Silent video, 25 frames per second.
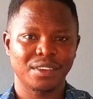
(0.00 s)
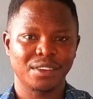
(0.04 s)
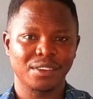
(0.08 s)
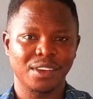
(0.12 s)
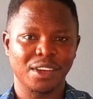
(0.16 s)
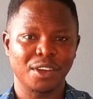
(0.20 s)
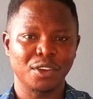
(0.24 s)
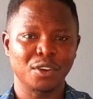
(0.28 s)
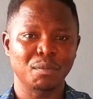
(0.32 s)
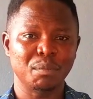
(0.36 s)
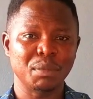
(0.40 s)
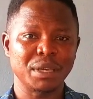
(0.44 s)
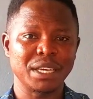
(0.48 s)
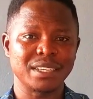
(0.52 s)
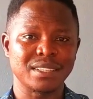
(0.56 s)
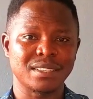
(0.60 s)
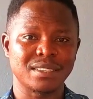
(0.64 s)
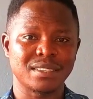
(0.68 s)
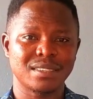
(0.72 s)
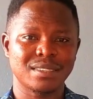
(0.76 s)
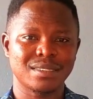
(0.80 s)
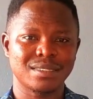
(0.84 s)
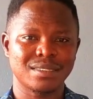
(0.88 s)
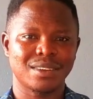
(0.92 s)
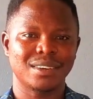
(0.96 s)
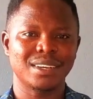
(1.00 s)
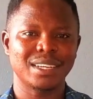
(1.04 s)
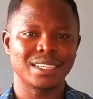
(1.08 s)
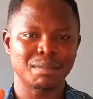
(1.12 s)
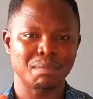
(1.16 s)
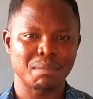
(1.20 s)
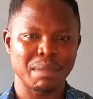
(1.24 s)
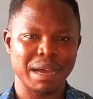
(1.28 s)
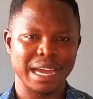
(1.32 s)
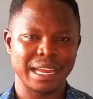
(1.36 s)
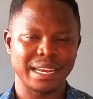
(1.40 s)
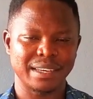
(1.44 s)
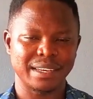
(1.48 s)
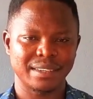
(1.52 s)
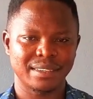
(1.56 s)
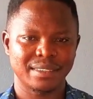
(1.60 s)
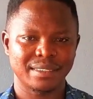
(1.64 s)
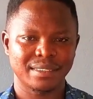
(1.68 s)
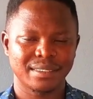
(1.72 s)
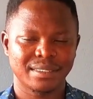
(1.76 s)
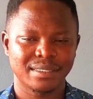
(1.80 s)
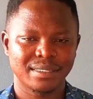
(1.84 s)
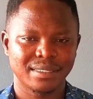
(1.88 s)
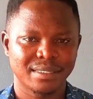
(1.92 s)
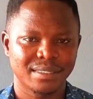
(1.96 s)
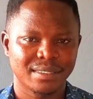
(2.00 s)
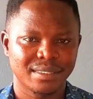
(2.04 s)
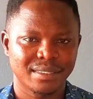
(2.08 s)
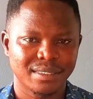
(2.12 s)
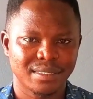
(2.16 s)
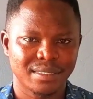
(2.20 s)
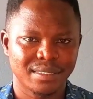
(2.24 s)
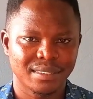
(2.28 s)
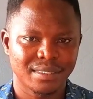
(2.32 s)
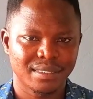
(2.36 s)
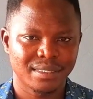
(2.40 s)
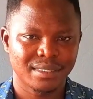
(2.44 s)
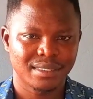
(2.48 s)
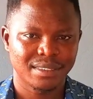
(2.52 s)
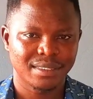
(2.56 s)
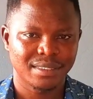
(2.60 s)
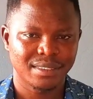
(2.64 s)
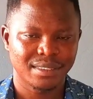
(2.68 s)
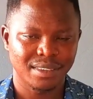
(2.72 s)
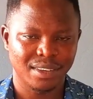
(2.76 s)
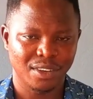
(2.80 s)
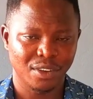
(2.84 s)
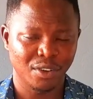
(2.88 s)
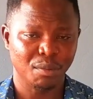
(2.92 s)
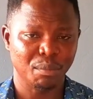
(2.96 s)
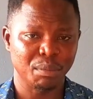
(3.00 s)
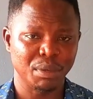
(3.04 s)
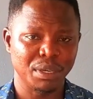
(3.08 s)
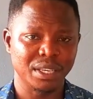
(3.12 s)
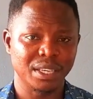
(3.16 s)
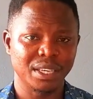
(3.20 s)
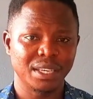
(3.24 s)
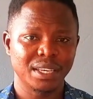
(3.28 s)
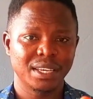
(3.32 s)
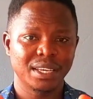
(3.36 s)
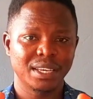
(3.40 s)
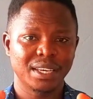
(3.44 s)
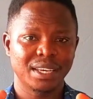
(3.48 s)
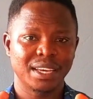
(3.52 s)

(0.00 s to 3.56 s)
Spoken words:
you're going to be a solid man. You're going to be